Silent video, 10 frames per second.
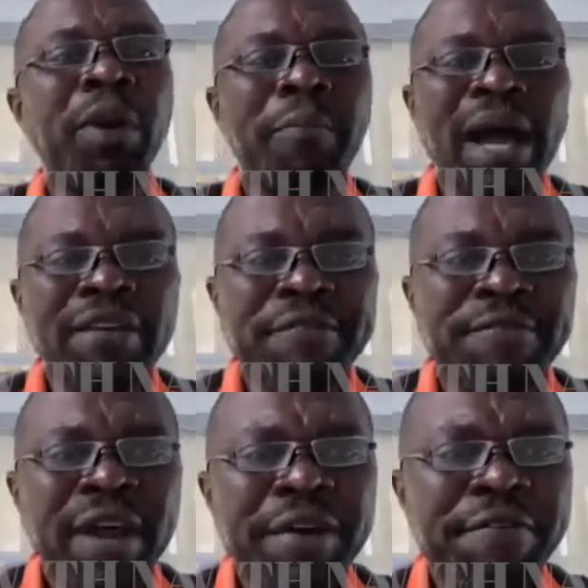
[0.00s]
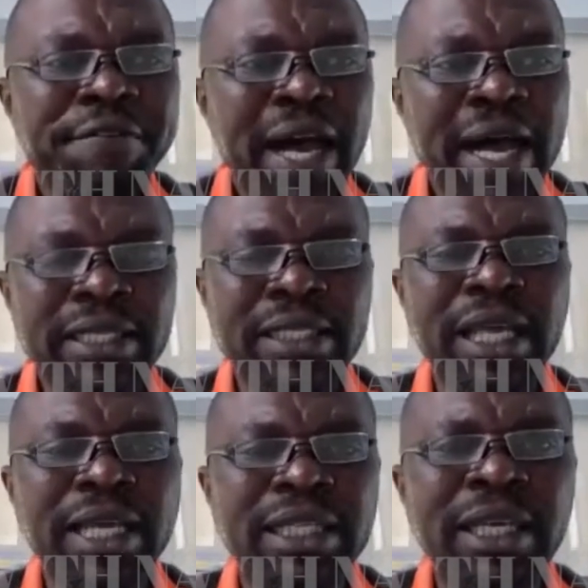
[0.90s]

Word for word: By the very fact that the